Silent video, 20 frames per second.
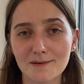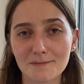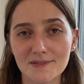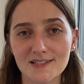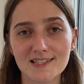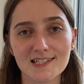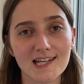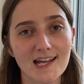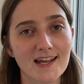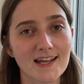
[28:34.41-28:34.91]

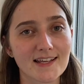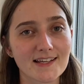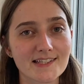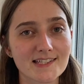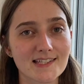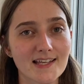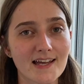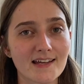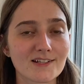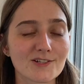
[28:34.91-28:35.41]
mistakes
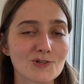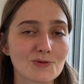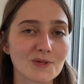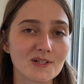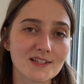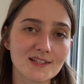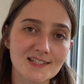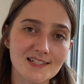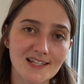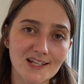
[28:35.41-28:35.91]
and doing
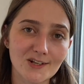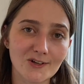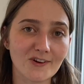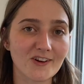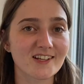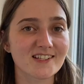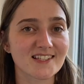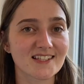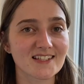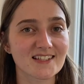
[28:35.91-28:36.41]
the
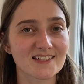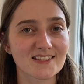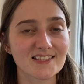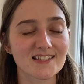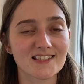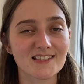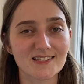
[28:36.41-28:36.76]
decreases.